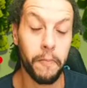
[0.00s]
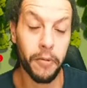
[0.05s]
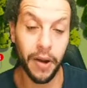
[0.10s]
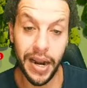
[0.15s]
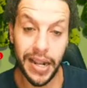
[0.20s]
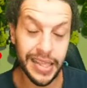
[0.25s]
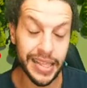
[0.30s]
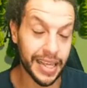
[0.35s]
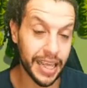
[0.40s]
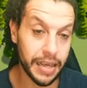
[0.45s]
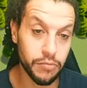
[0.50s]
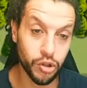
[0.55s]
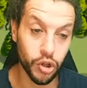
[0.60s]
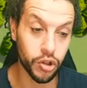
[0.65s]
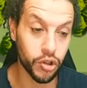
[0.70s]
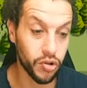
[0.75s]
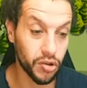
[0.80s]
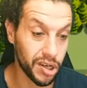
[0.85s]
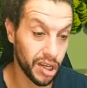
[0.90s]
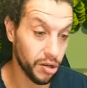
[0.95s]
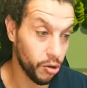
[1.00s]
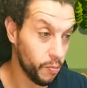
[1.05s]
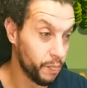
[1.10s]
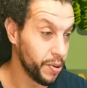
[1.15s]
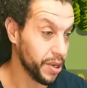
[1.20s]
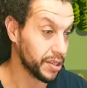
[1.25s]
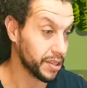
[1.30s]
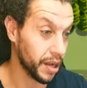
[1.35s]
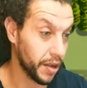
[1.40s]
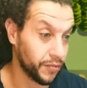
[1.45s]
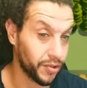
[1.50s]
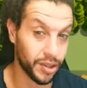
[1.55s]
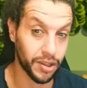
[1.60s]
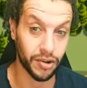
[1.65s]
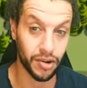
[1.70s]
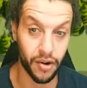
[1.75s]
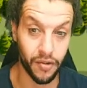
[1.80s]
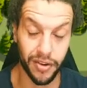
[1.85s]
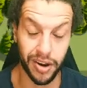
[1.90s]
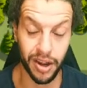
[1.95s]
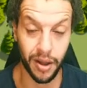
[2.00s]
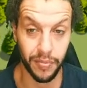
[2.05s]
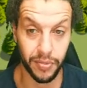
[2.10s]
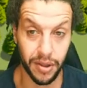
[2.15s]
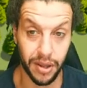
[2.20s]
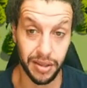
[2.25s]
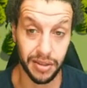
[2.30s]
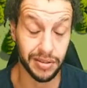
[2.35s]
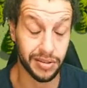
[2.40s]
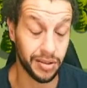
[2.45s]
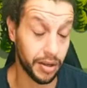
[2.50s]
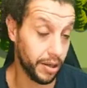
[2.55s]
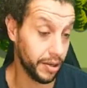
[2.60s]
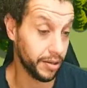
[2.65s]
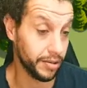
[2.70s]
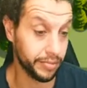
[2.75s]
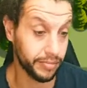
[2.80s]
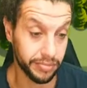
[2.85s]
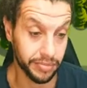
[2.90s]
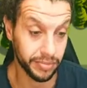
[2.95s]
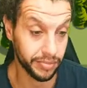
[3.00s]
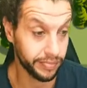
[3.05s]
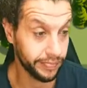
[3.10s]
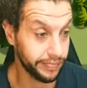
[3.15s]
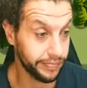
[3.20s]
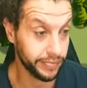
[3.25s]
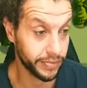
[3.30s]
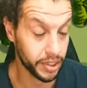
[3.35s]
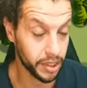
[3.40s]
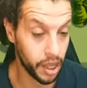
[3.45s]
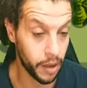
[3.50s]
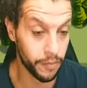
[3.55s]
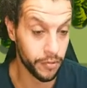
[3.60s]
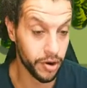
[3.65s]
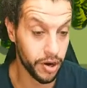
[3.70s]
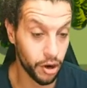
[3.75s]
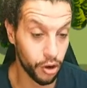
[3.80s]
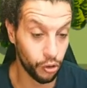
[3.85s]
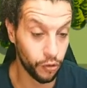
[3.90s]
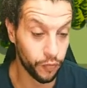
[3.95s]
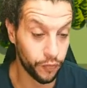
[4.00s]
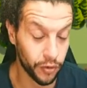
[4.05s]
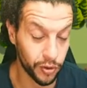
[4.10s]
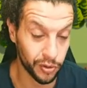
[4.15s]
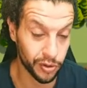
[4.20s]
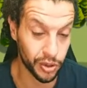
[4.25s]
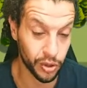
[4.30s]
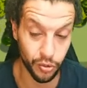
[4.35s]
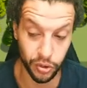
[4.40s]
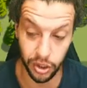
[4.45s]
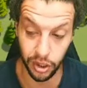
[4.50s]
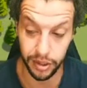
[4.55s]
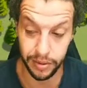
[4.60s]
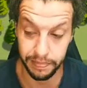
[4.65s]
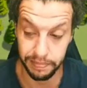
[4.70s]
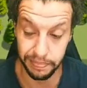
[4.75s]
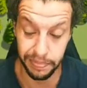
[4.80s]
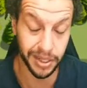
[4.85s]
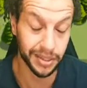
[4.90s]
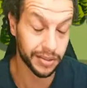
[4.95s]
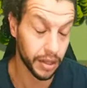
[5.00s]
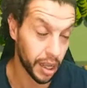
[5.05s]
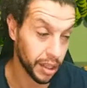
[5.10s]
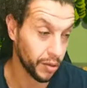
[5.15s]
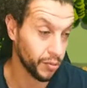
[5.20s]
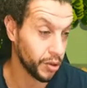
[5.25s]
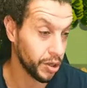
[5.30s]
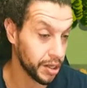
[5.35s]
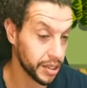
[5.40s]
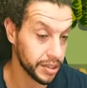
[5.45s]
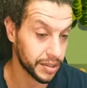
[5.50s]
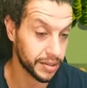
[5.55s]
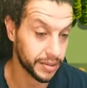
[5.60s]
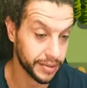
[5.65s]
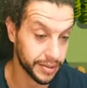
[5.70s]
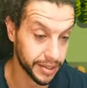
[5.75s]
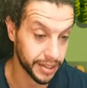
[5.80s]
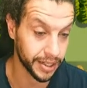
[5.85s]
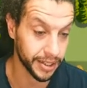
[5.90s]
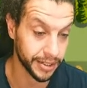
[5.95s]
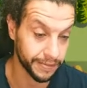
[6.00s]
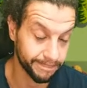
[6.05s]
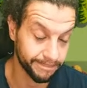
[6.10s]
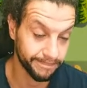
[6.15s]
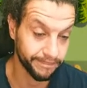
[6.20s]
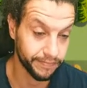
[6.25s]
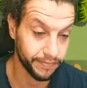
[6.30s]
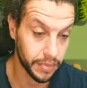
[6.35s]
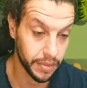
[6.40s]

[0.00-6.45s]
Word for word: Apparently the game should look a lot better after the graphic update, so I'm really looking forward to it. But otherwise, yeah.